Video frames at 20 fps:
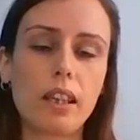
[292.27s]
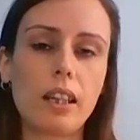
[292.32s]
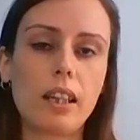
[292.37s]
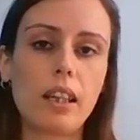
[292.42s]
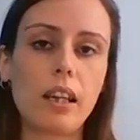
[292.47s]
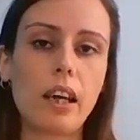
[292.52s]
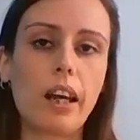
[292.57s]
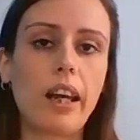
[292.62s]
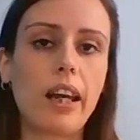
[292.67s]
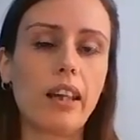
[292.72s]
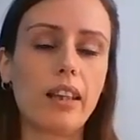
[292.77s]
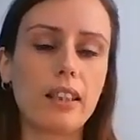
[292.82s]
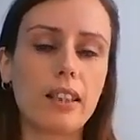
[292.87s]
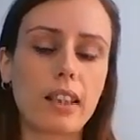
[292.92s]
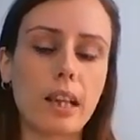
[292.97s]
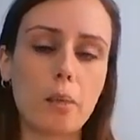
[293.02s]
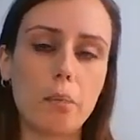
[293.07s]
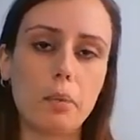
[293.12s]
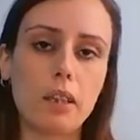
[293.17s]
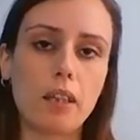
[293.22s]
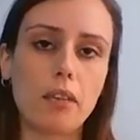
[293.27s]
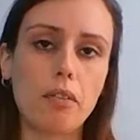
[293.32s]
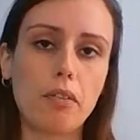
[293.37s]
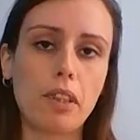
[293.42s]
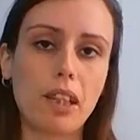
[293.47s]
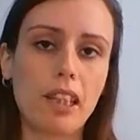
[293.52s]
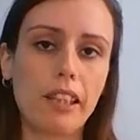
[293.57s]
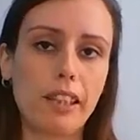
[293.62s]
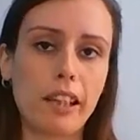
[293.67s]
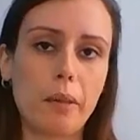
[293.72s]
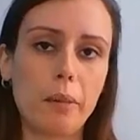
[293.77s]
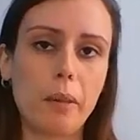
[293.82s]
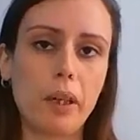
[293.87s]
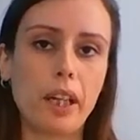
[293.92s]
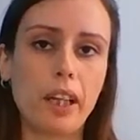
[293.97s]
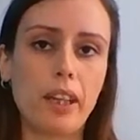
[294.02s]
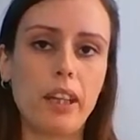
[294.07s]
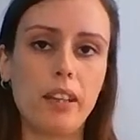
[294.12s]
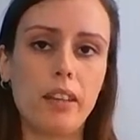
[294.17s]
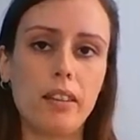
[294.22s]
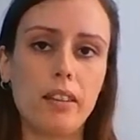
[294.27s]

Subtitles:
I accept I feel that way,